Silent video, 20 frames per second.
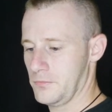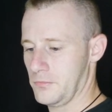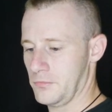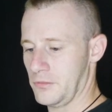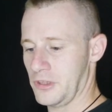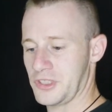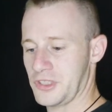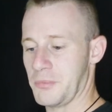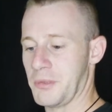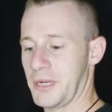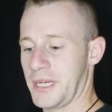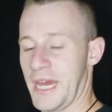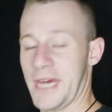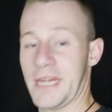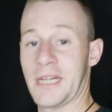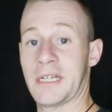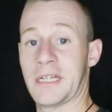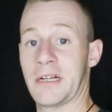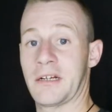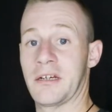There's a
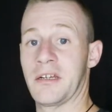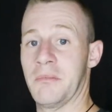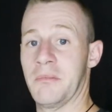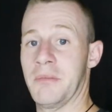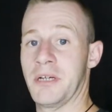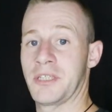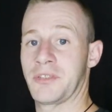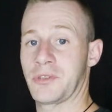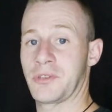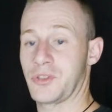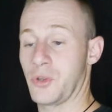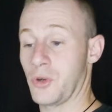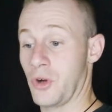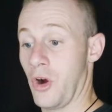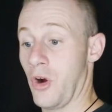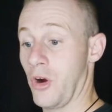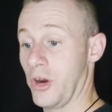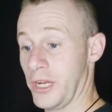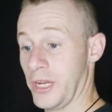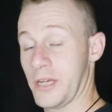mechanic that could have messed with your
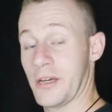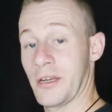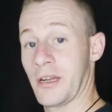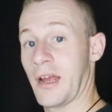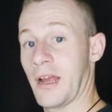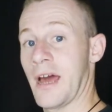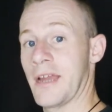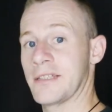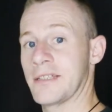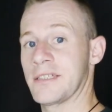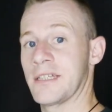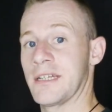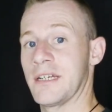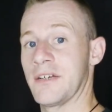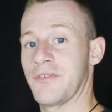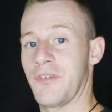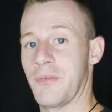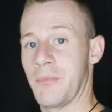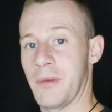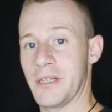car. They could have got into the
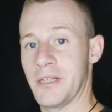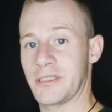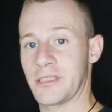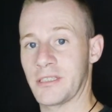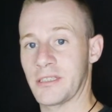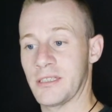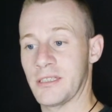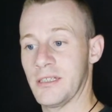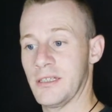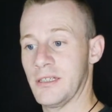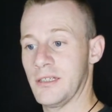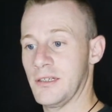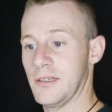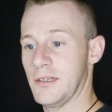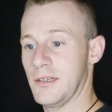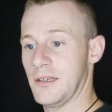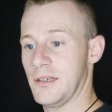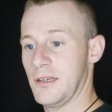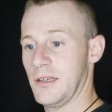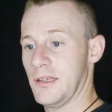information.
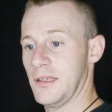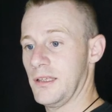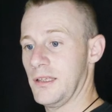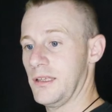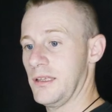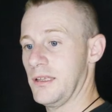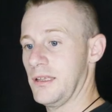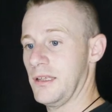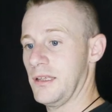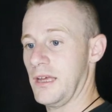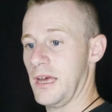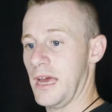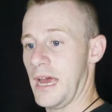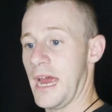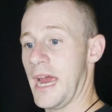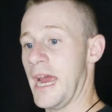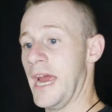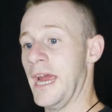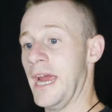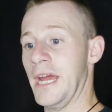
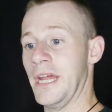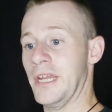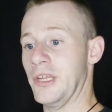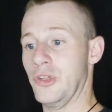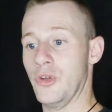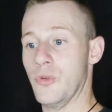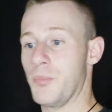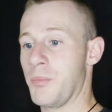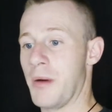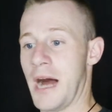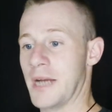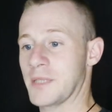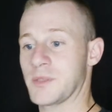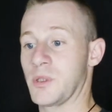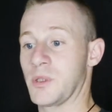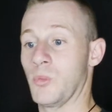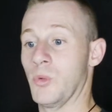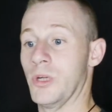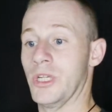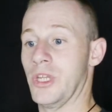And you
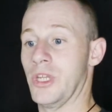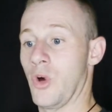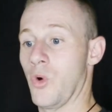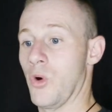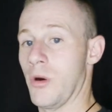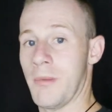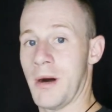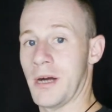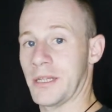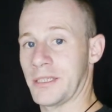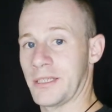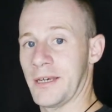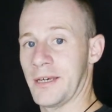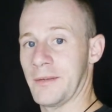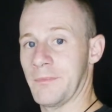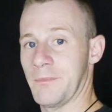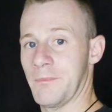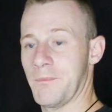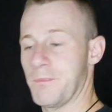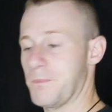possibly wouldn't know about that.
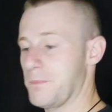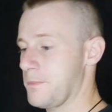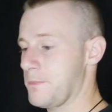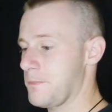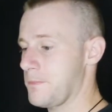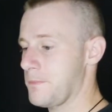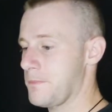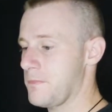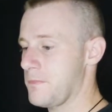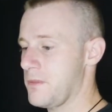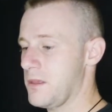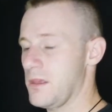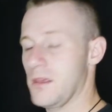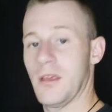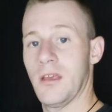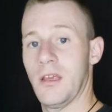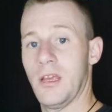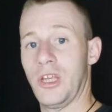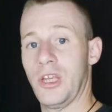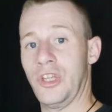
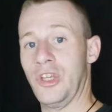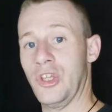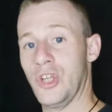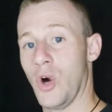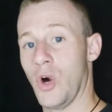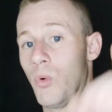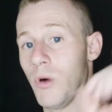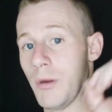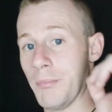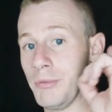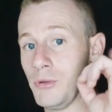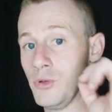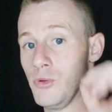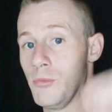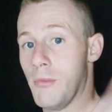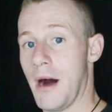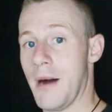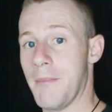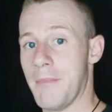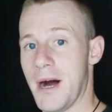You know what blew
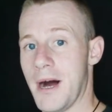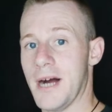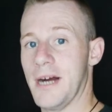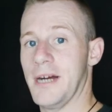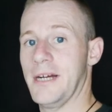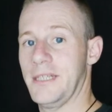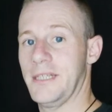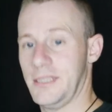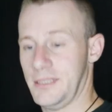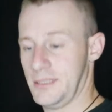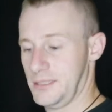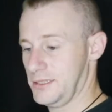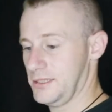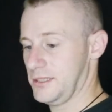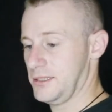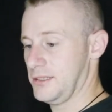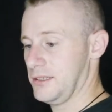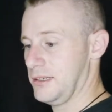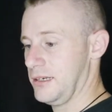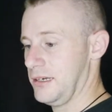my mind?
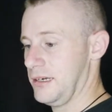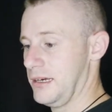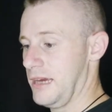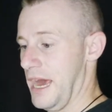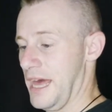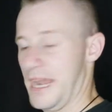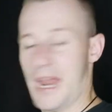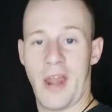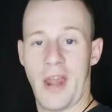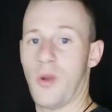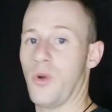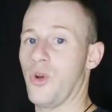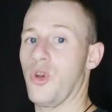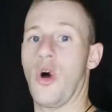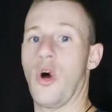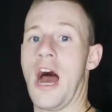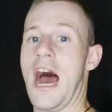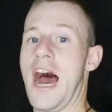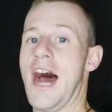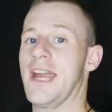And I don't know
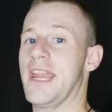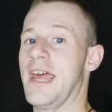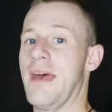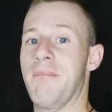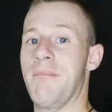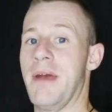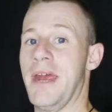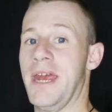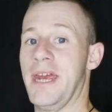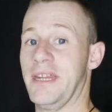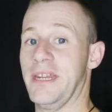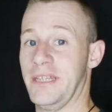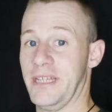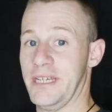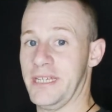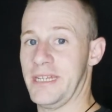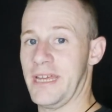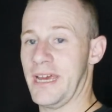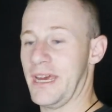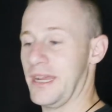how that man
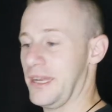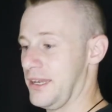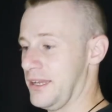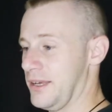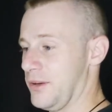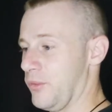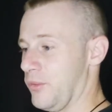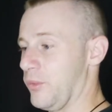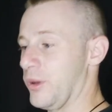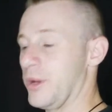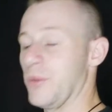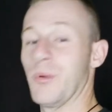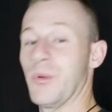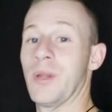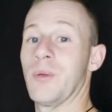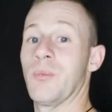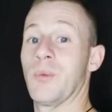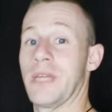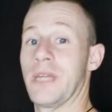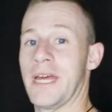did that
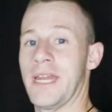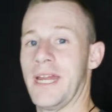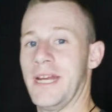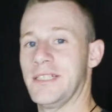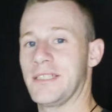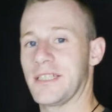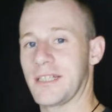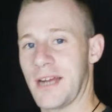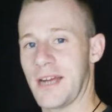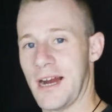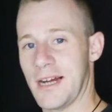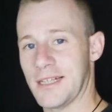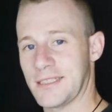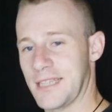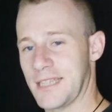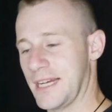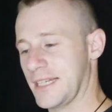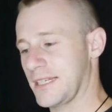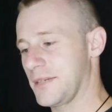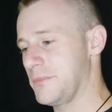when that agent
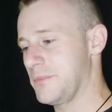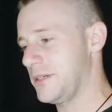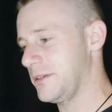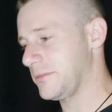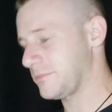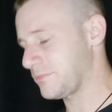contacted me.